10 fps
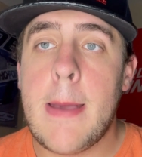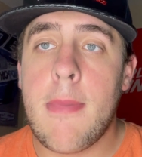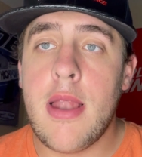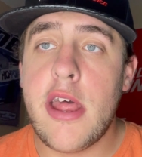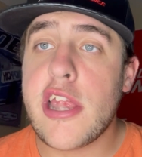
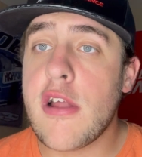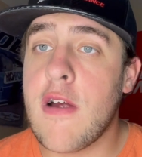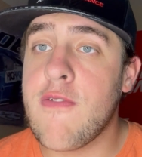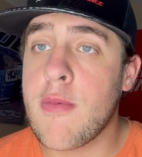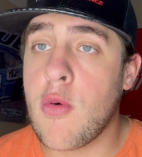But let's
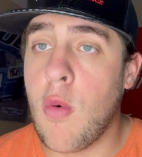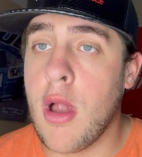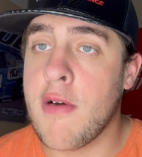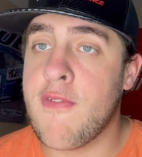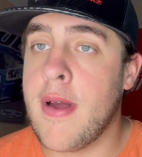start from
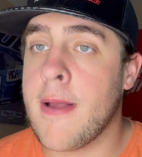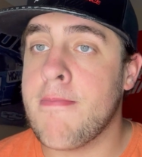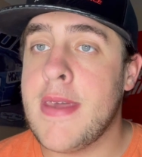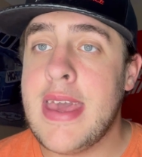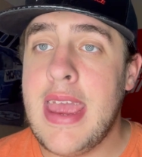qualifying.
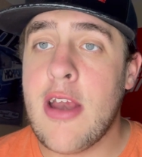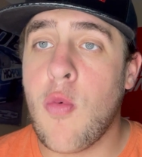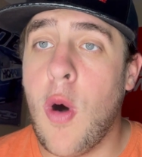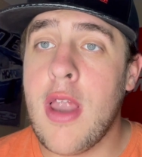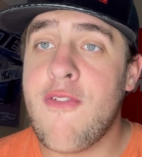In
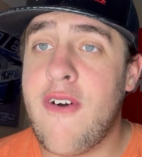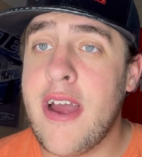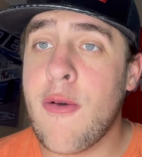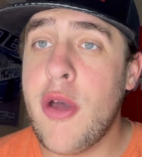qualifying,